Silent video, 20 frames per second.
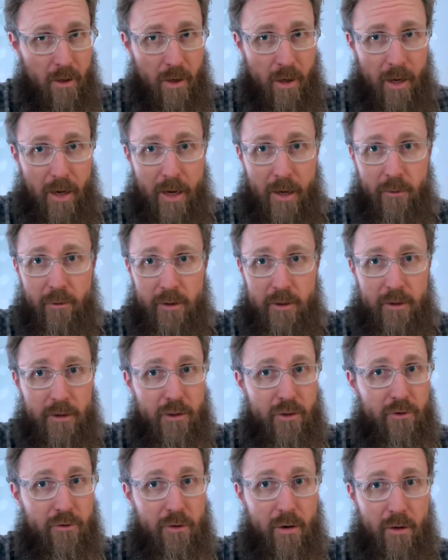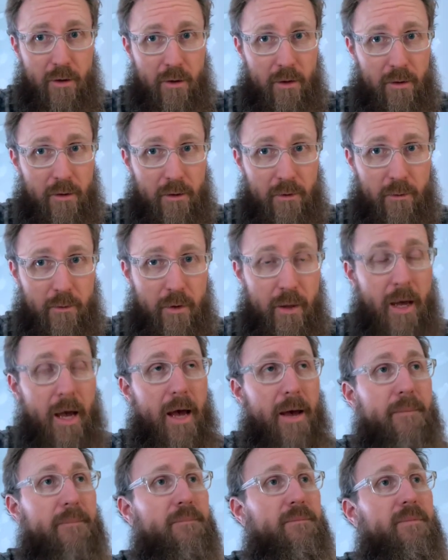I was struggling with
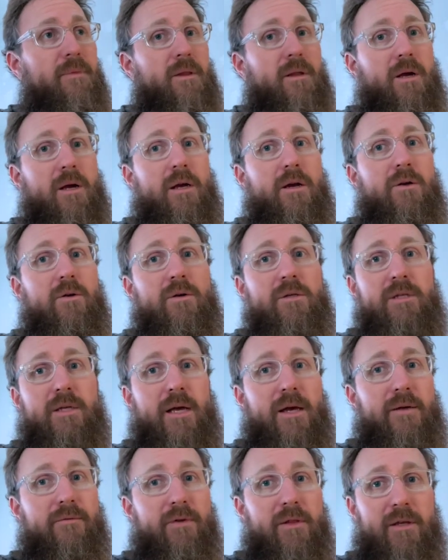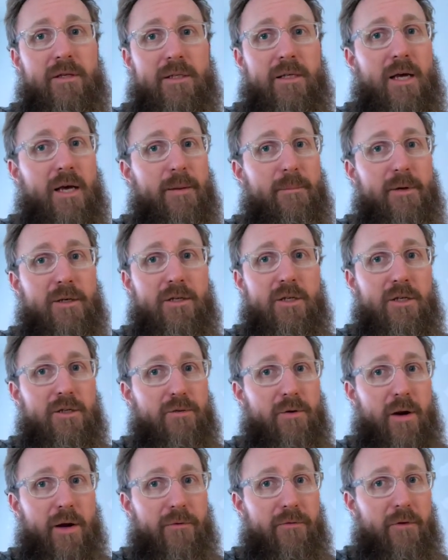that. I know everything's gotta be just
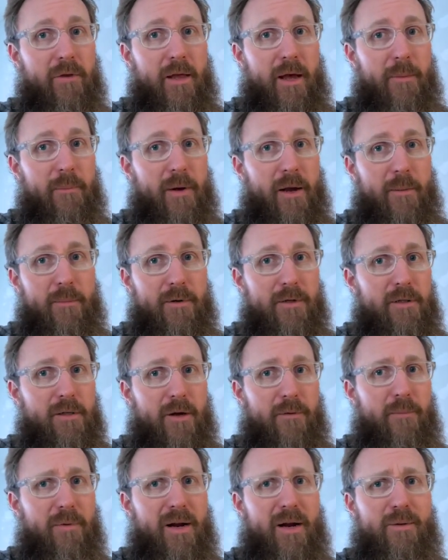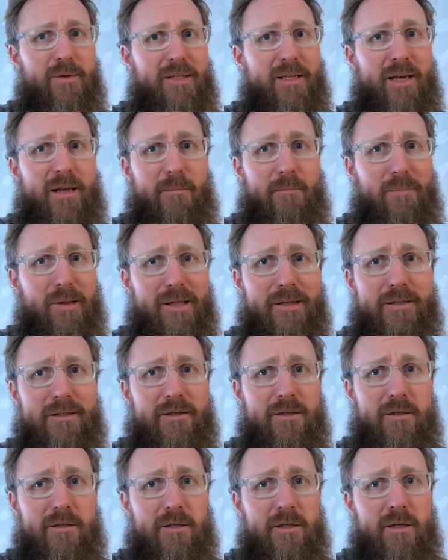right for that paper stuff, but I was getting
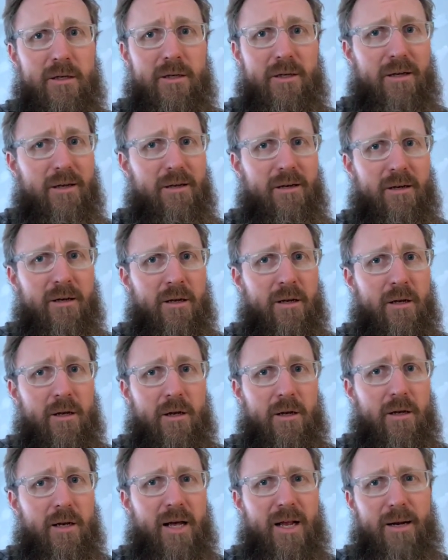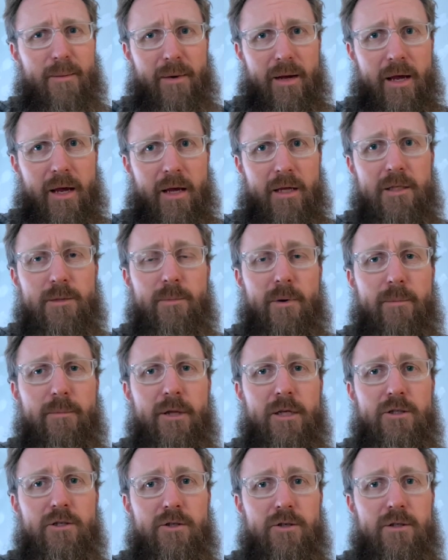blisters, and not on my hands, but
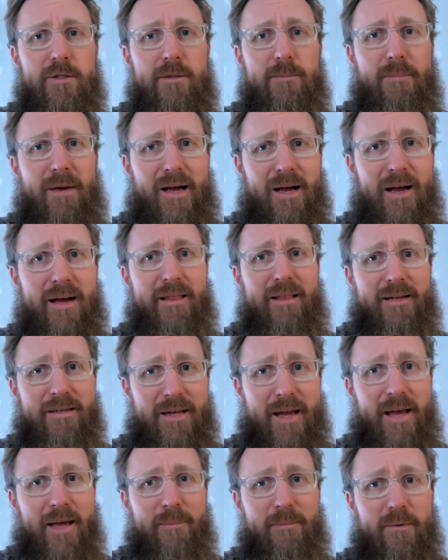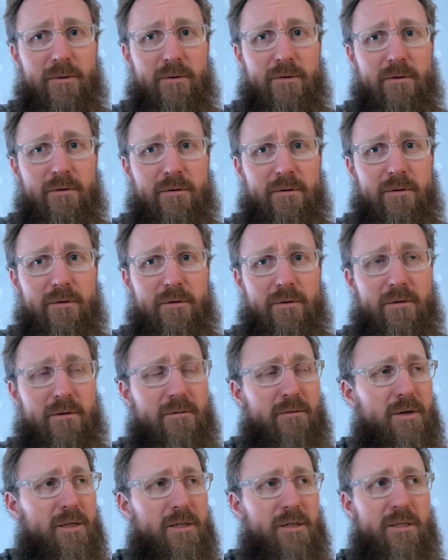blisters behind the tape,
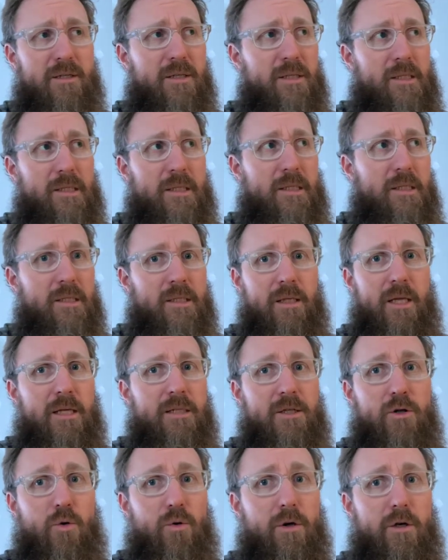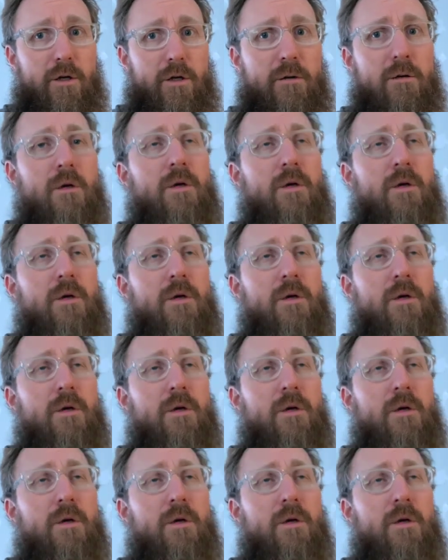which that's no good.